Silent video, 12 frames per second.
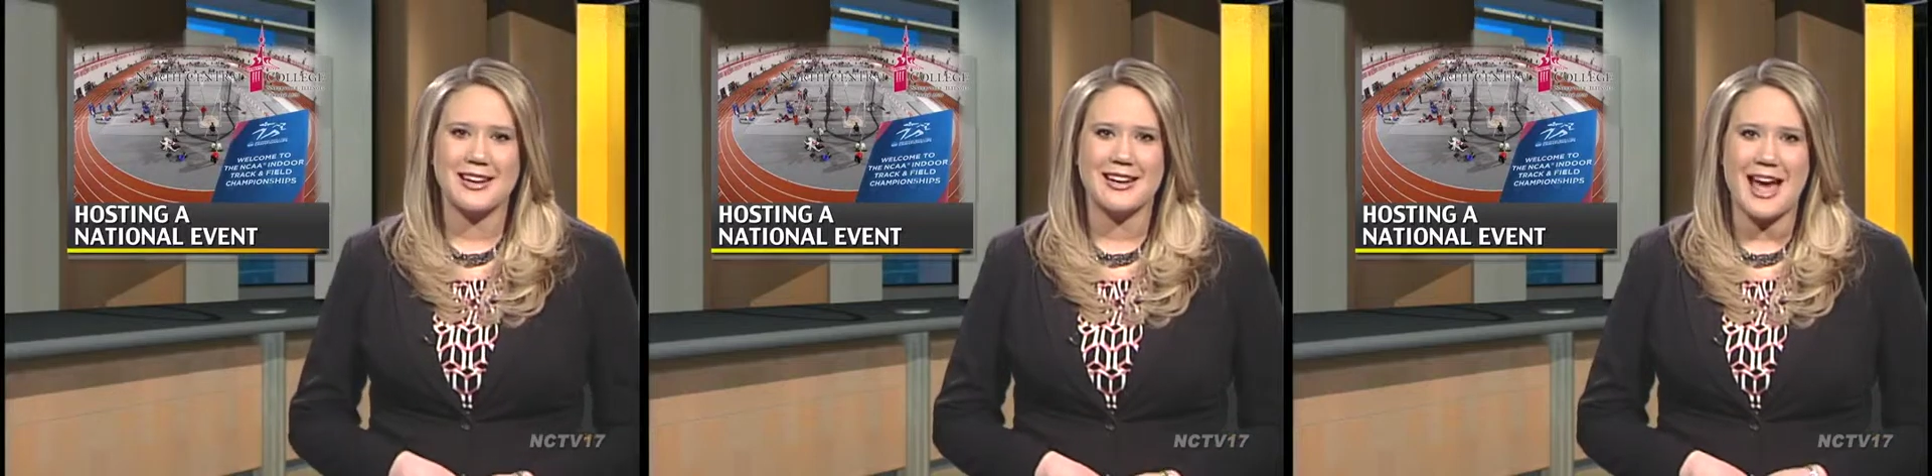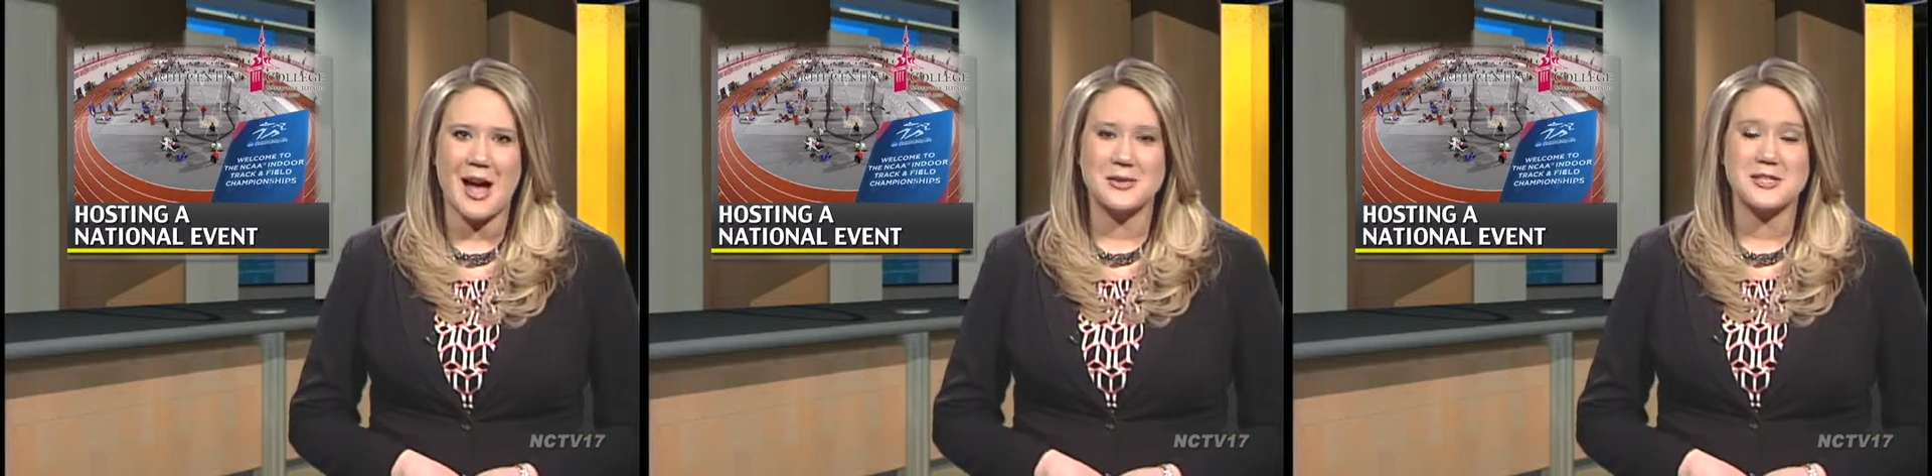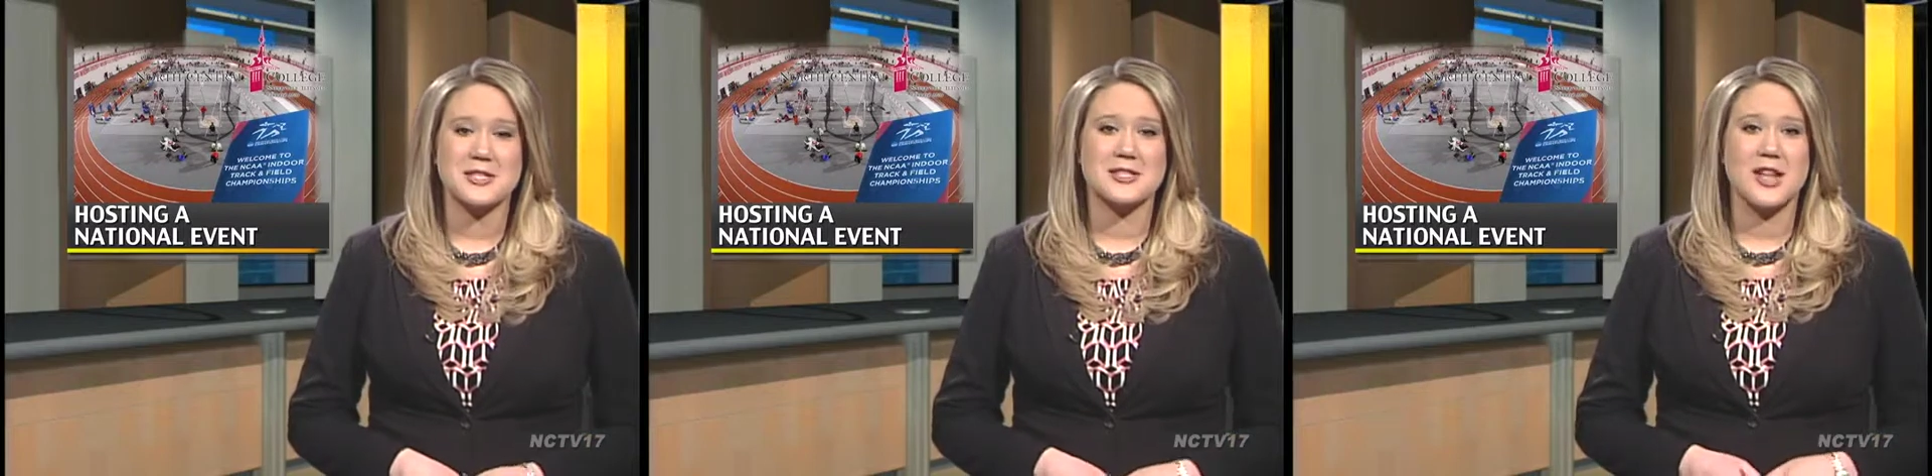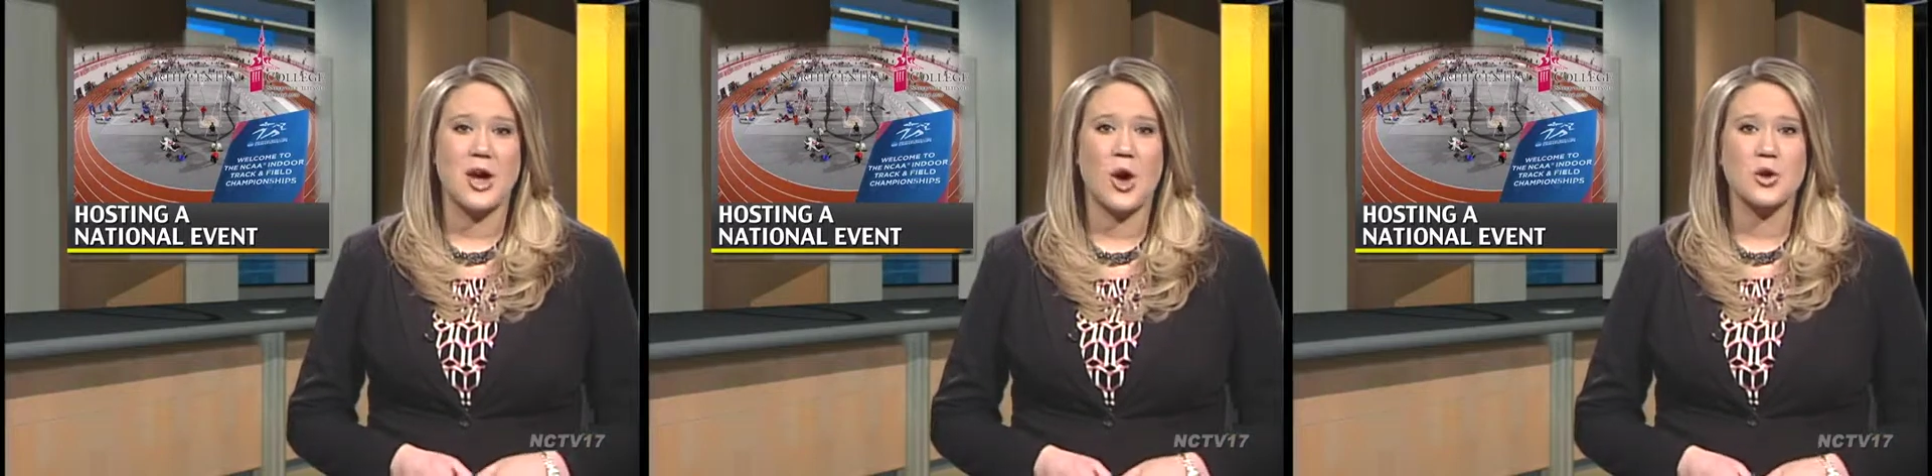announced as
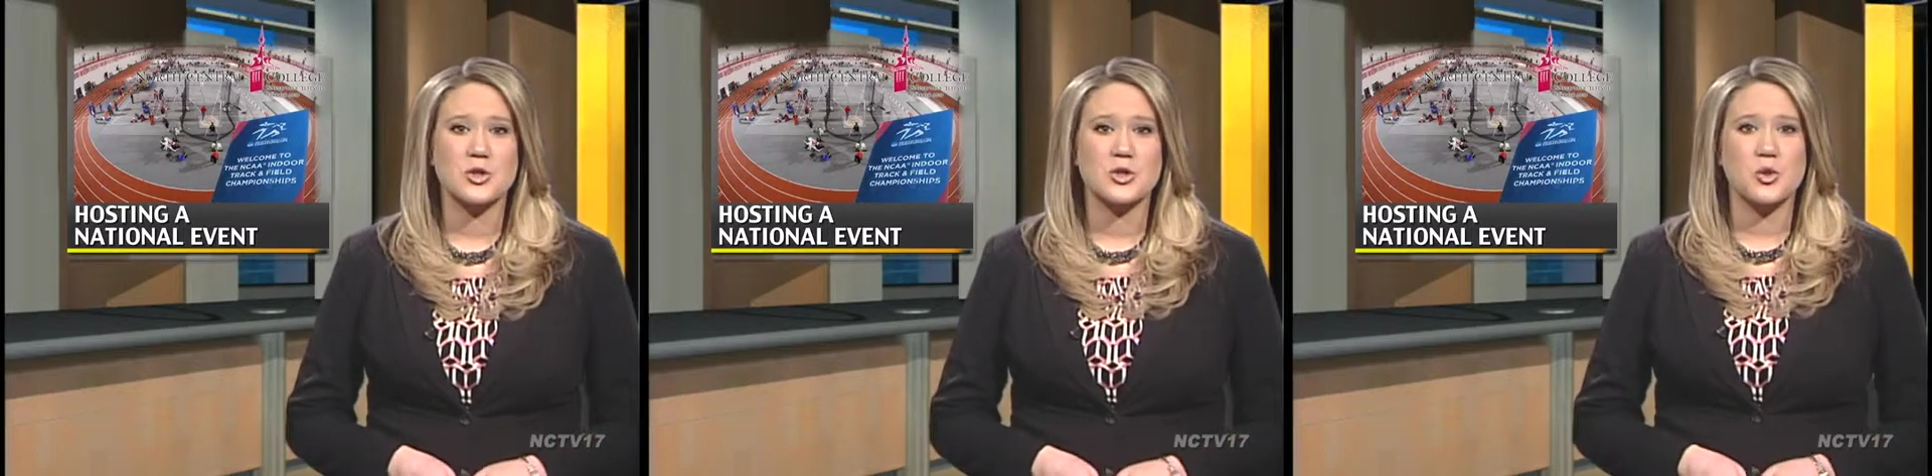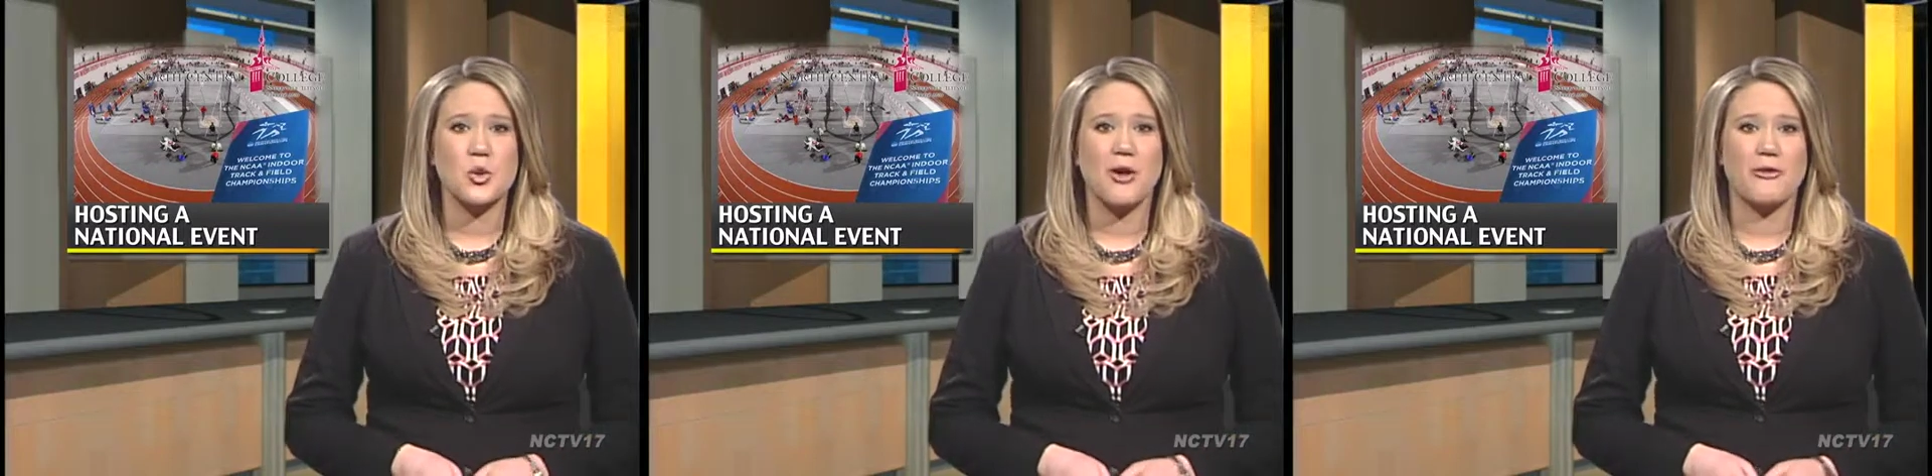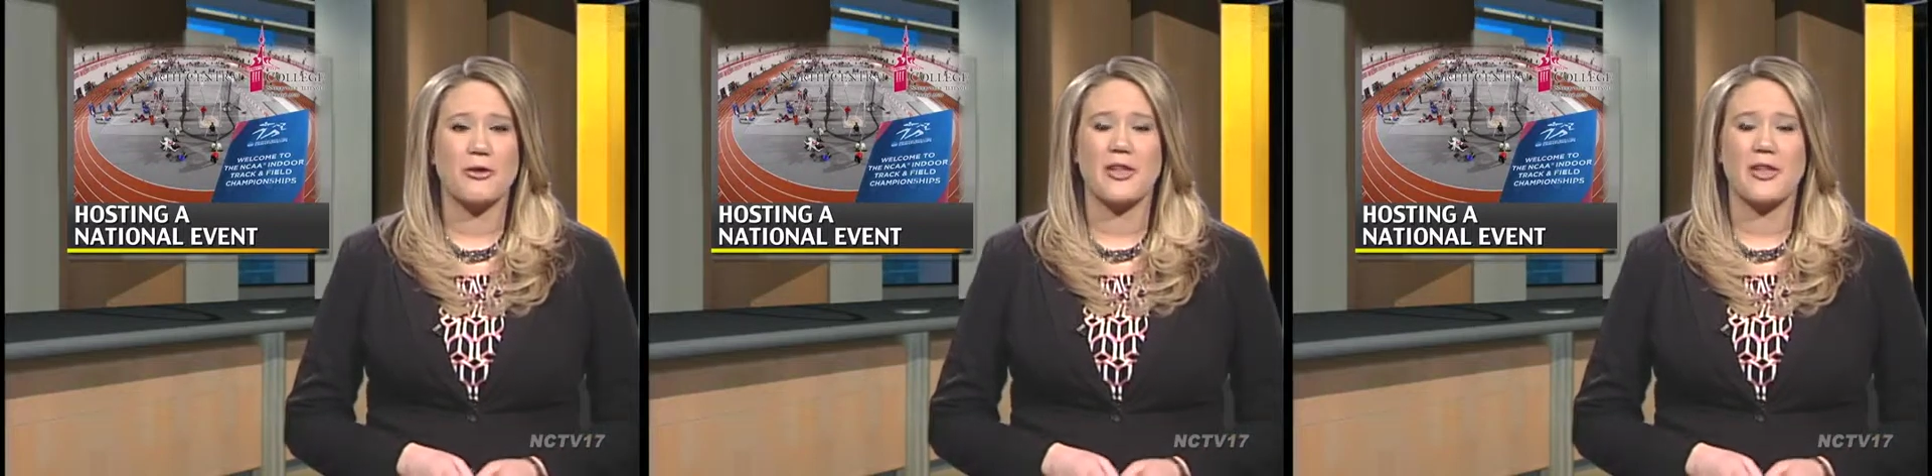the host school for